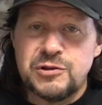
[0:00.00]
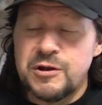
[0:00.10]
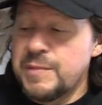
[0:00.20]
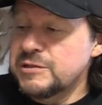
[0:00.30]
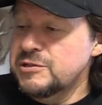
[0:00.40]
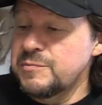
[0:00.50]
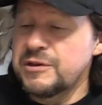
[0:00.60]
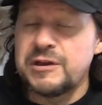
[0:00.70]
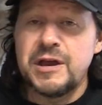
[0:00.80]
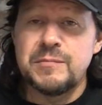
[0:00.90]
talk about some of the
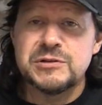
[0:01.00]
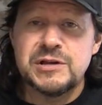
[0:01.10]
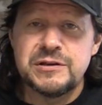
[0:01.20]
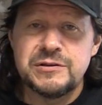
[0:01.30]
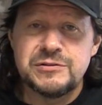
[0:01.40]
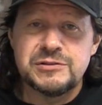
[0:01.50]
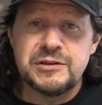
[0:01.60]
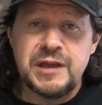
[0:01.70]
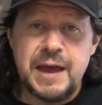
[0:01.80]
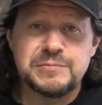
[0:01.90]
cameras I use to
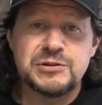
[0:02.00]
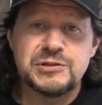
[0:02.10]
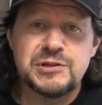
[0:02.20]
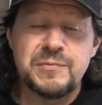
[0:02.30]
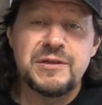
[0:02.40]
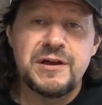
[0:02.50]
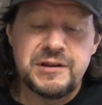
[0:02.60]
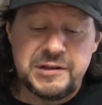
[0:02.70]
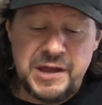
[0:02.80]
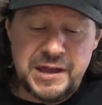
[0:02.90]
capture some of the
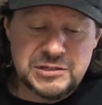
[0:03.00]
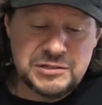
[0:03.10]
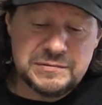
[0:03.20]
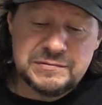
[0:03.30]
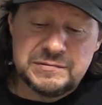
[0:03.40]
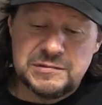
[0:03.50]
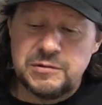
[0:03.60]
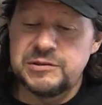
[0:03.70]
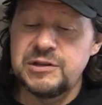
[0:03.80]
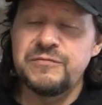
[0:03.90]
hunting action.
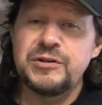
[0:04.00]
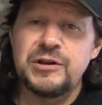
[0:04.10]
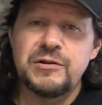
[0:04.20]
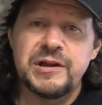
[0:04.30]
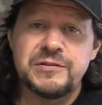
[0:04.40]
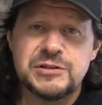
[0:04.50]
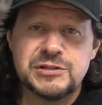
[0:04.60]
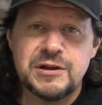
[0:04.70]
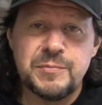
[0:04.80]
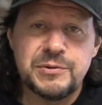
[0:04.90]
Now I did a video like this a
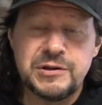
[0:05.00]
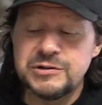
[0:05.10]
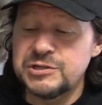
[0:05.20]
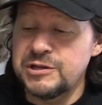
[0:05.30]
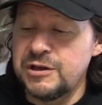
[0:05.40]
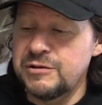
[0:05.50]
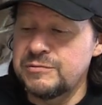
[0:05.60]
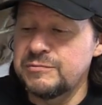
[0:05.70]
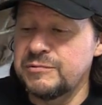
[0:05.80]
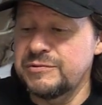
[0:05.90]
couple years ago
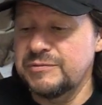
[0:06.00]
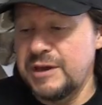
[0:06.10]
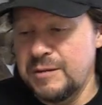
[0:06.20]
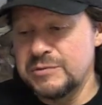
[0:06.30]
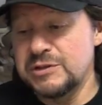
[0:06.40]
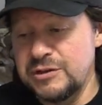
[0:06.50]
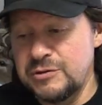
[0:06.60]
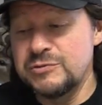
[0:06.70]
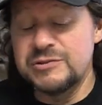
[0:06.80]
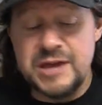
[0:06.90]
with cameras I
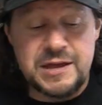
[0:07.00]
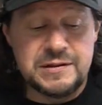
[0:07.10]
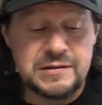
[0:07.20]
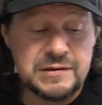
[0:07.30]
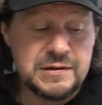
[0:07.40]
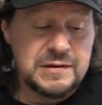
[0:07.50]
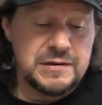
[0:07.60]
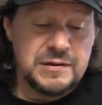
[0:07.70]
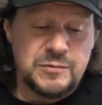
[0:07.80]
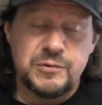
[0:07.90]
used then.
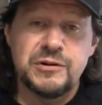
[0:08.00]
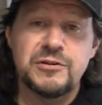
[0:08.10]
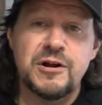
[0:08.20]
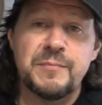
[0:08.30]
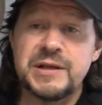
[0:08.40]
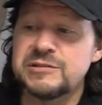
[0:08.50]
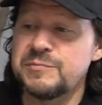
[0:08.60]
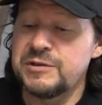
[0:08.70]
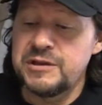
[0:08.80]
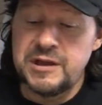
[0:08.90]
We're going to talk about
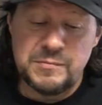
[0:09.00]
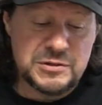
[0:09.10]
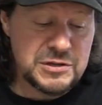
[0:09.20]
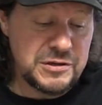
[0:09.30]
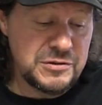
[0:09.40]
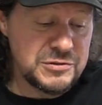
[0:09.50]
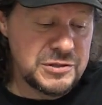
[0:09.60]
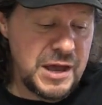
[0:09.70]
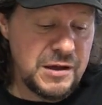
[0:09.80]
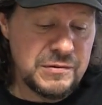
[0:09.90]
some of the cameras I use
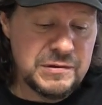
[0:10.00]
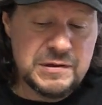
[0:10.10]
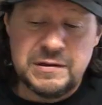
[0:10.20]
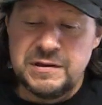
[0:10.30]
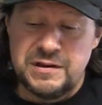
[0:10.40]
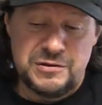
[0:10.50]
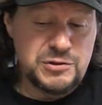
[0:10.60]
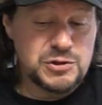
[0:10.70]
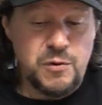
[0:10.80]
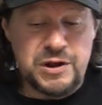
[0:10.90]
now. I
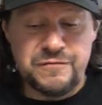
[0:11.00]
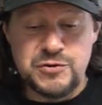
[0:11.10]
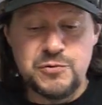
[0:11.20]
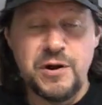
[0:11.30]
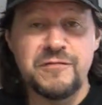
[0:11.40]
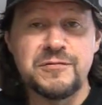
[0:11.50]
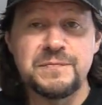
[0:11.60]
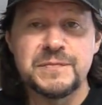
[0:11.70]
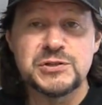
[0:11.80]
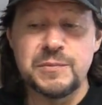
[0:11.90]
use quite a few of them,
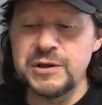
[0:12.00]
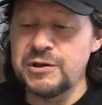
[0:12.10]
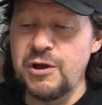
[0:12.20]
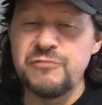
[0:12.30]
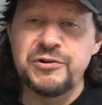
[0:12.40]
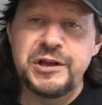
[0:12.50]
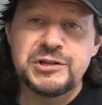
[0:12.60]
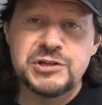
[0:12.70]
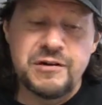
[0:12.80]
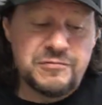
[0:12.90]
so I'm going to go over
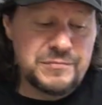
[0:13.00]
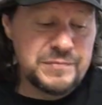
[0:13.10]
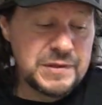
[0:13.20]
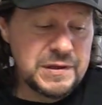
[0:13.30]
each of them,